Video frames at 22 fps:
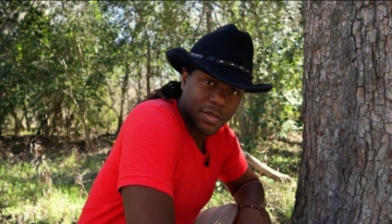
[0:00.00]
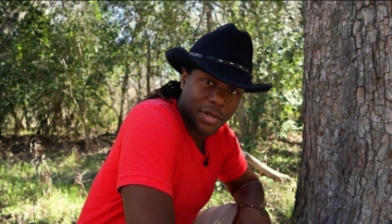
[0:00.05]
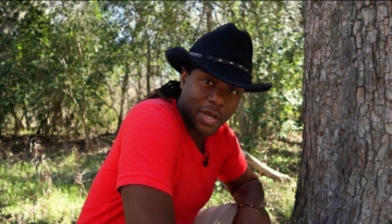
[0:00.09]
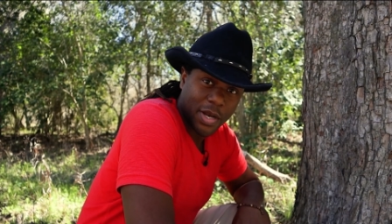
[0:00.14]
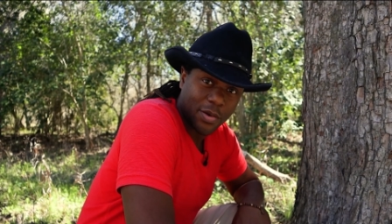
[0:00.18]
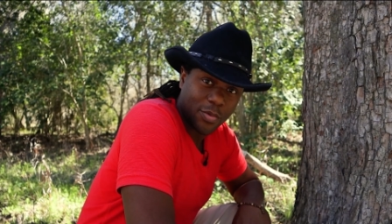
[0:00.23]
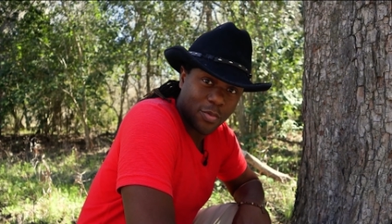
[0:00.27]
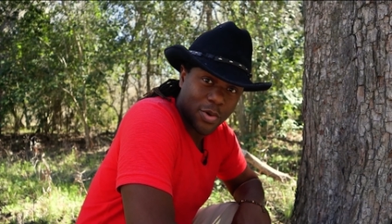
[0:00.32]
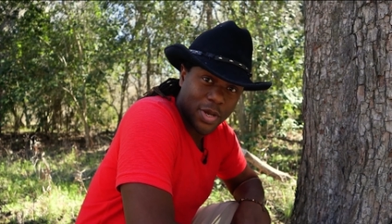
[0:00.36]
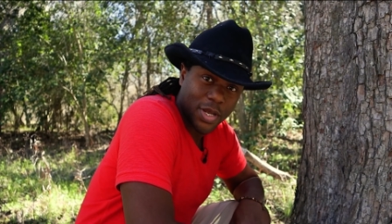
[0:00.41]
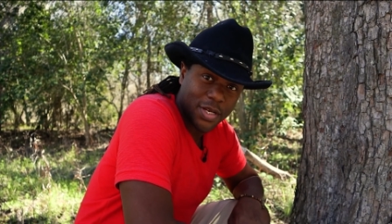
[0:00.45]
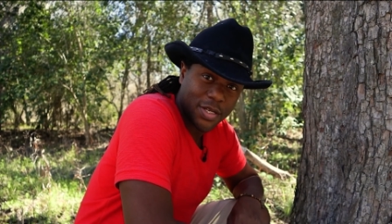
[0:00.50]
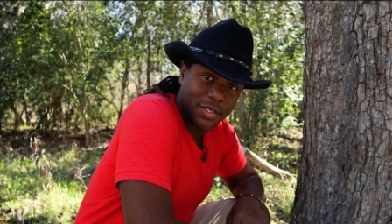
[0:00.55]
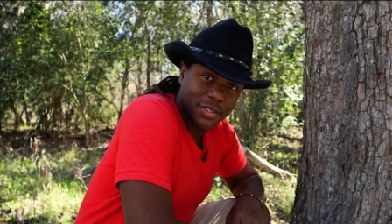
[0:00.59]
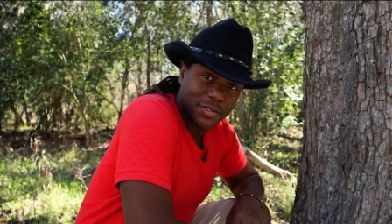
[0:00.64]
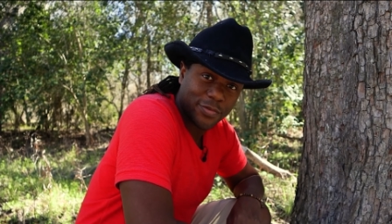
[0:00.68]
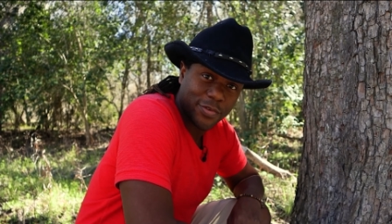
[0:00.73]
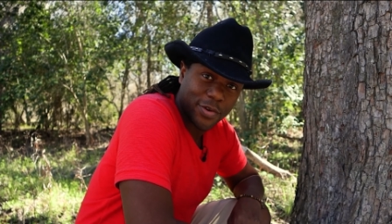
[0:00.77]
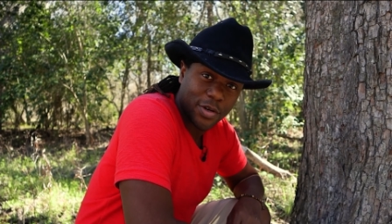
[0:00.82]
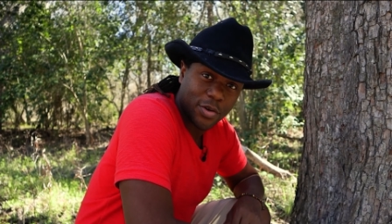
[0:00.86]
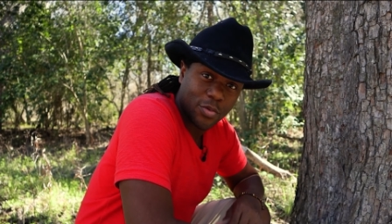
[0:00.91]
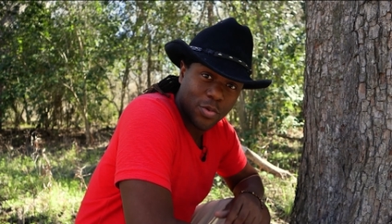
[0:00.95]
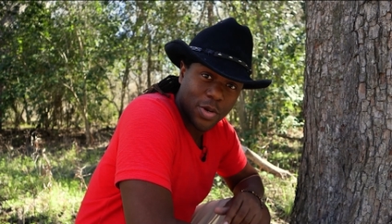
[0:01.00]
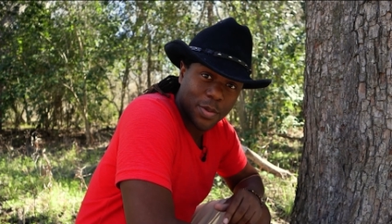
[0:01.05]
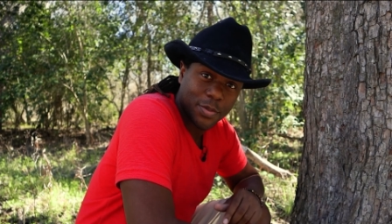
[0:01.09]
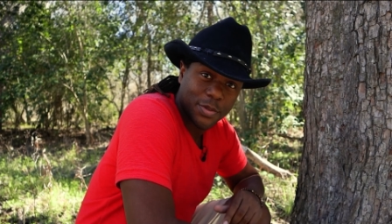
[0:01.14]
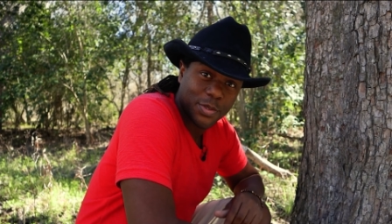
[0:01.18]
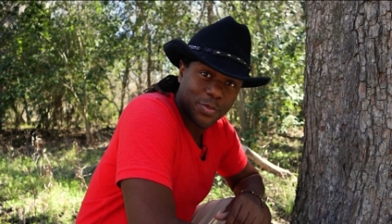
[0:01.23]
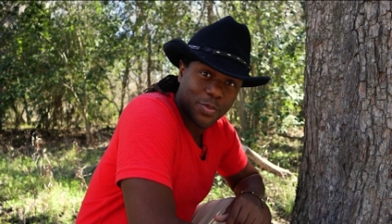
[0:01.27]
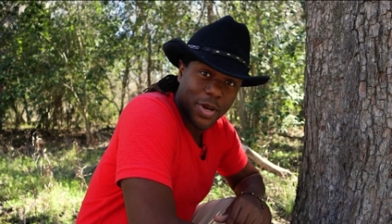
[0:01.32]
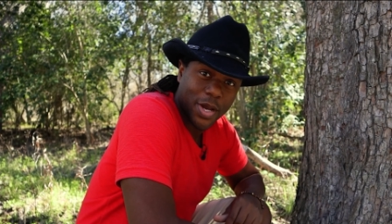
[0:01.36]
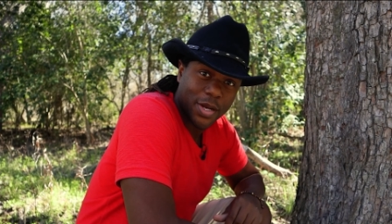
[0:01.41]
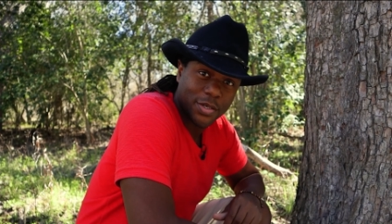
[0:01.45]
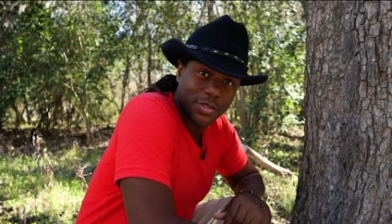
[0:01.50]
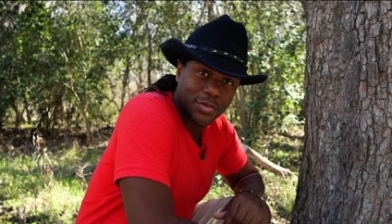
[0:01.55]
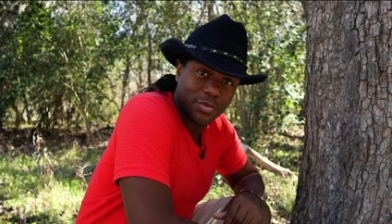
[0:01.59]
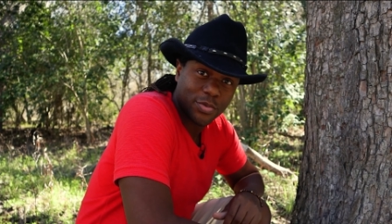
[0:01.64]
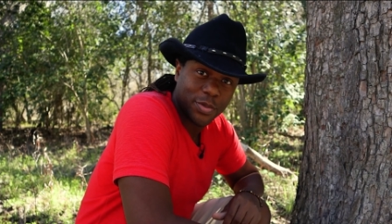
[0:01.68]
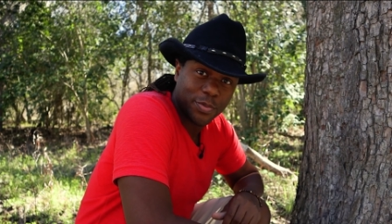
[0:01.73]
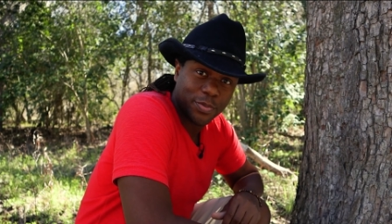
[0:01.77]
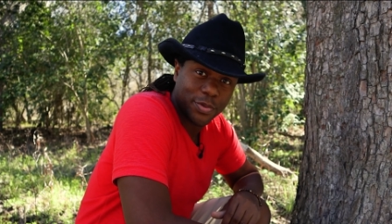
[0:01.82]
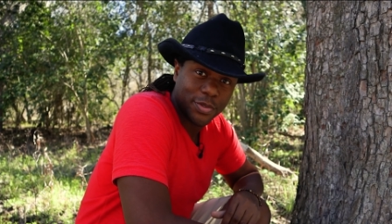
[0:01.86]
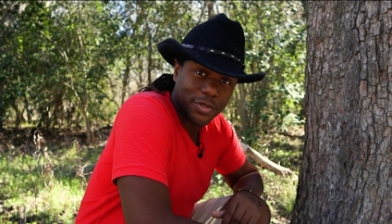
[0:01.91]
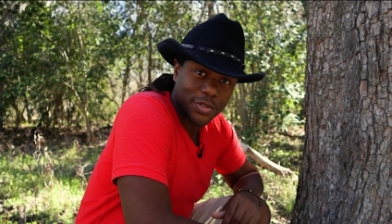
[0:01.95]
Now the way these funnel web spiders
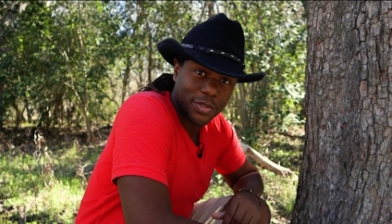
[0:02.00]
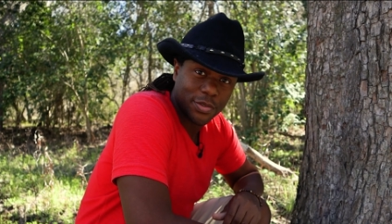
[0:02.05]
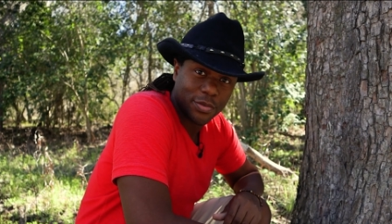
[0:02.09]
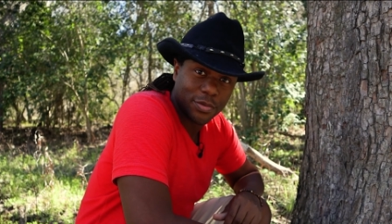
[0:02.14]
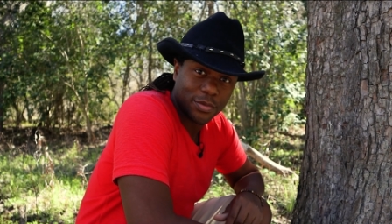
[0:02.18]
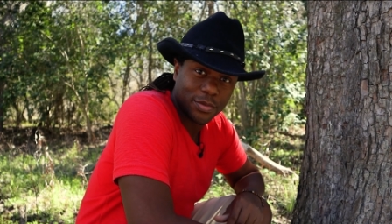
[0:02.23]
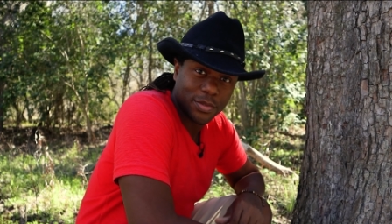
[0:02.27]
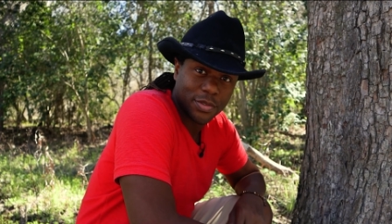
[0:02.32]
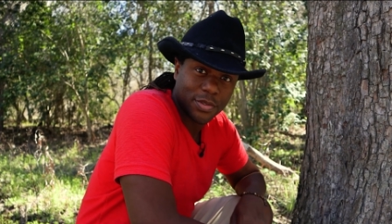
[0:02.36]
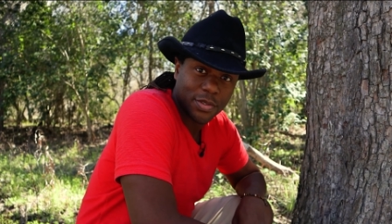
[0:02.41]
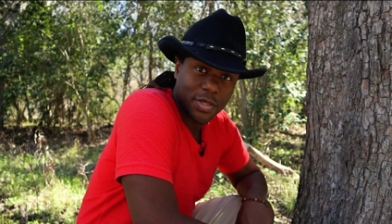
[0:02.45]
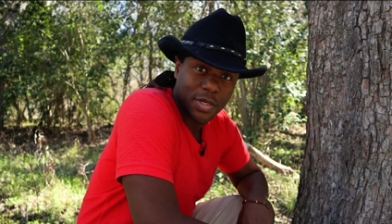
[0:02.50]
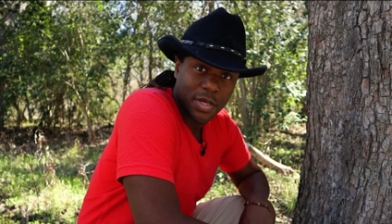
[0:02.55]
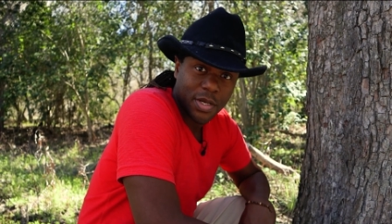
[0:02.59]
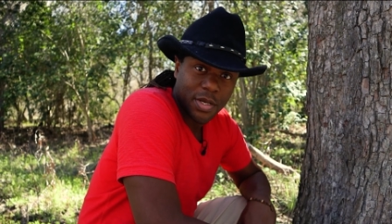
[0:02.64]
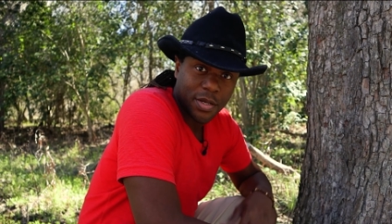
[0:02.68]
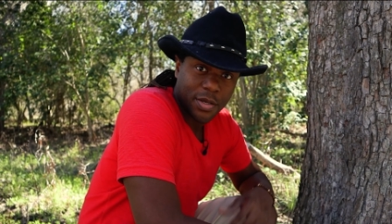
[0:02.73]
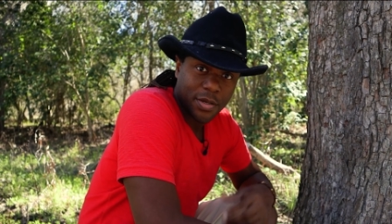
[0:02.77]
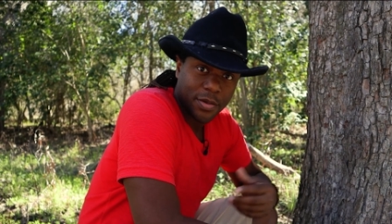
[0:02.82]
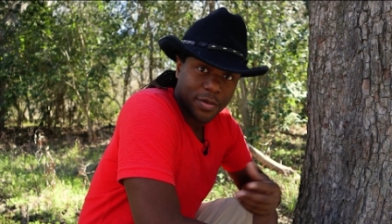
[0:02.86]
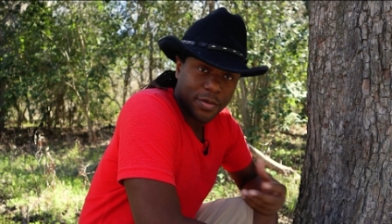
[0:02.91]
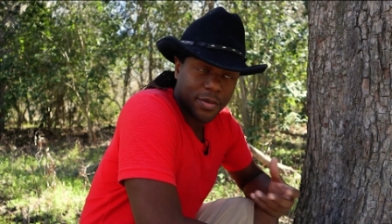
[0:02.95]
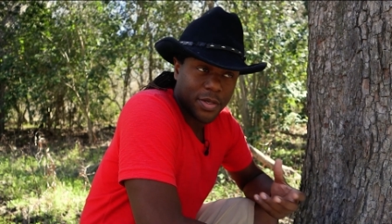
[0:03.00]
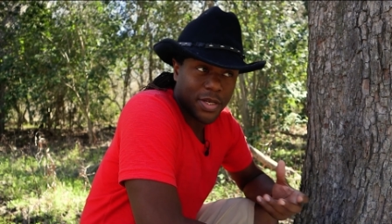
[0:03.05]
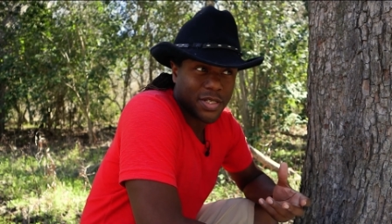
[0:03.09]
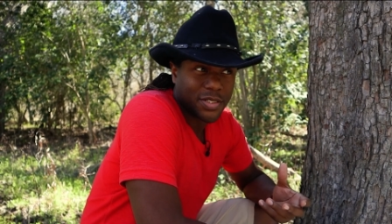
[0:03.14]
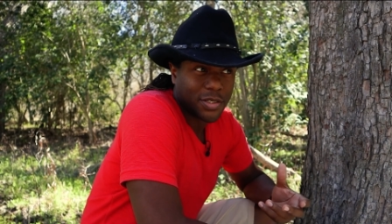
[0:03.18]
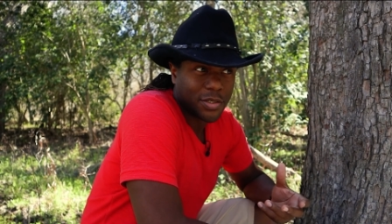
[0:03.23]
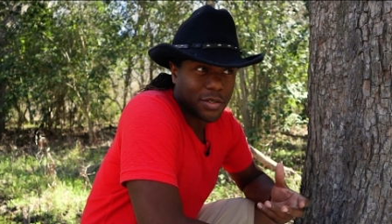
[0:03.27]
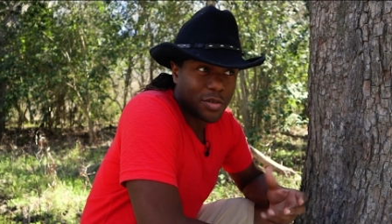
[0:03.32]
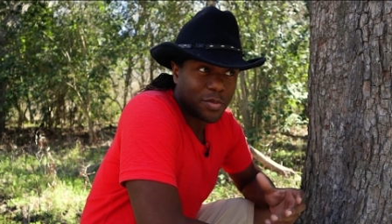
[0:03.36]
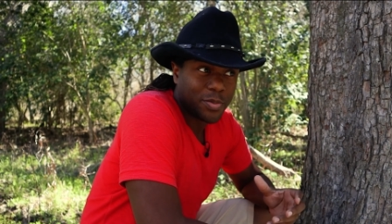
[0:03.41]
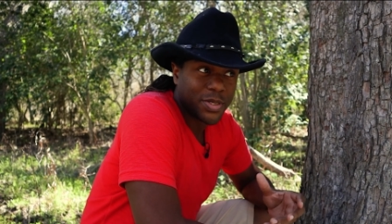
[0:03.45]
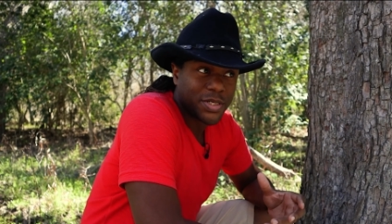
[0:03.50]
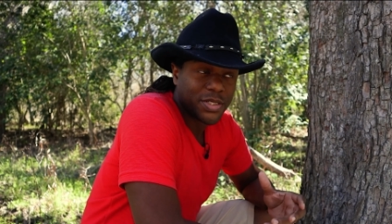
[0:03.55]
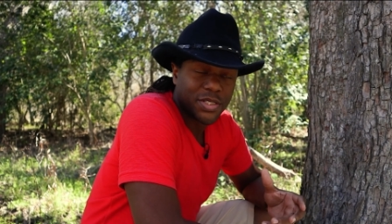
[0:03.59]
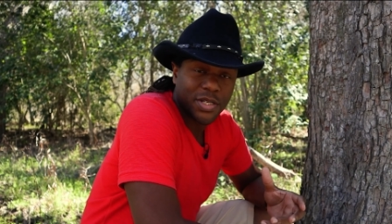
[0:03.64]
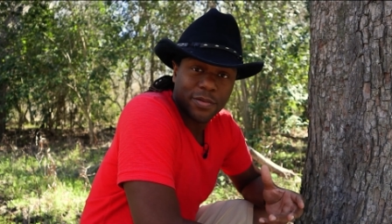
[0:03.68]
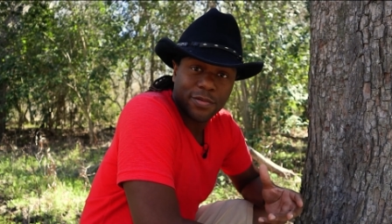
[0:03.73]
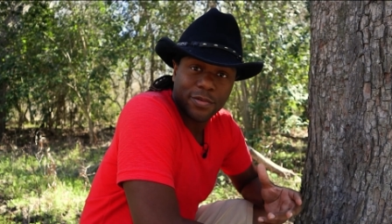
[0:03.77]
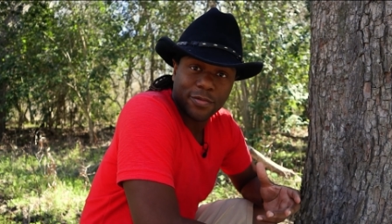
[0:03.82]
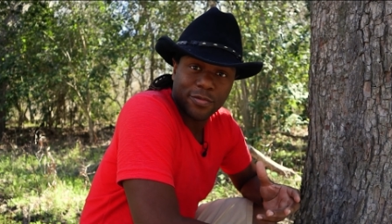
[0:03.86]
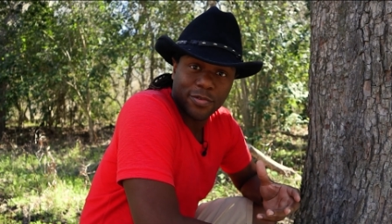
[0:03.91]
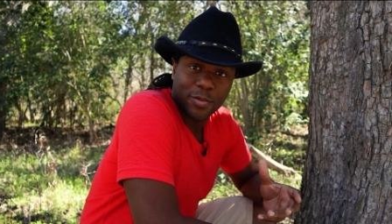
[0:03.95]
reproduce is a little bit
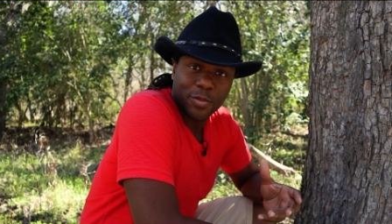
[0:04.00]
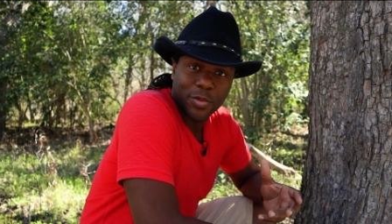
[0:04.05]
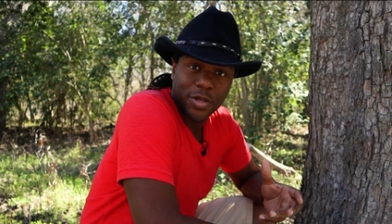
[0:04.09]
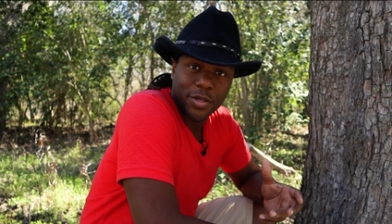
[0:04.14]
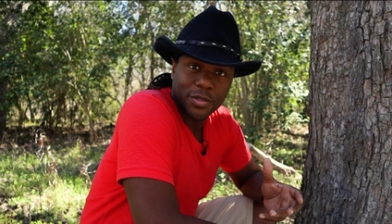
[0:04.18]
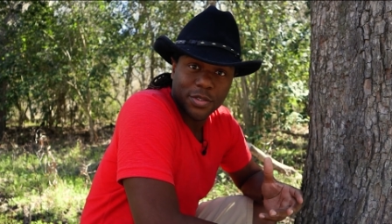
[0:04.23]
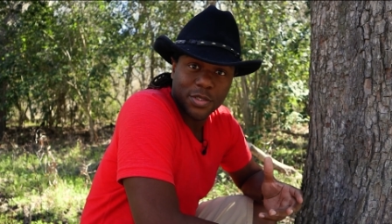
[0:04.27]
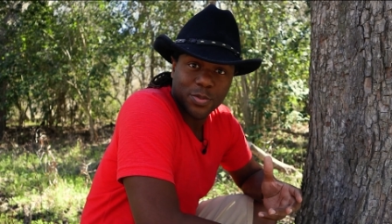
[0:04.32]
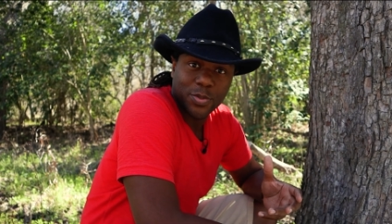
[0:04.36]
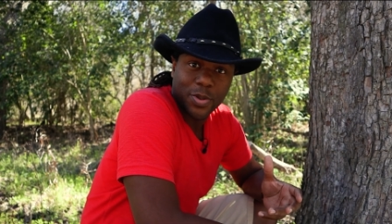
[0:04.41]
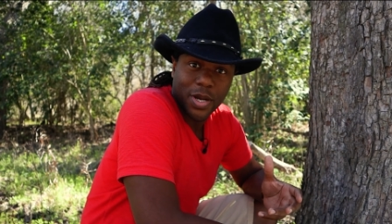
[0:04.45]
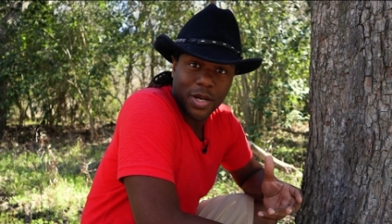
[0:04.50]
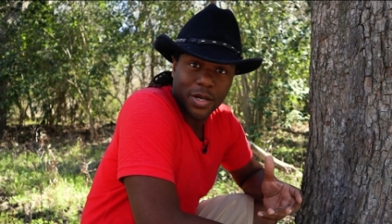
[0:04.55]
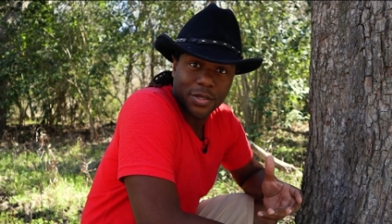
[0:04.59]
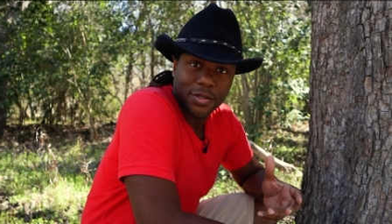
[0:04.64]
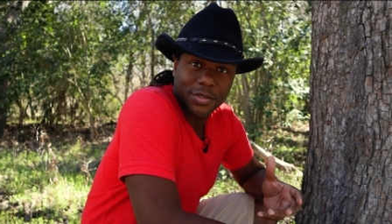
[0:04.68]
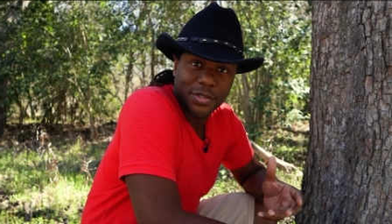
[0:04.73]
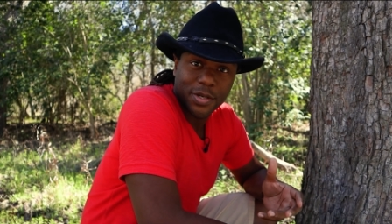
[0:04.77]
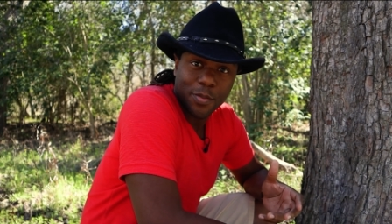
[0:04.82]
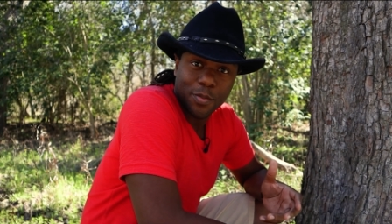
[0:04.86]
different from other spiders.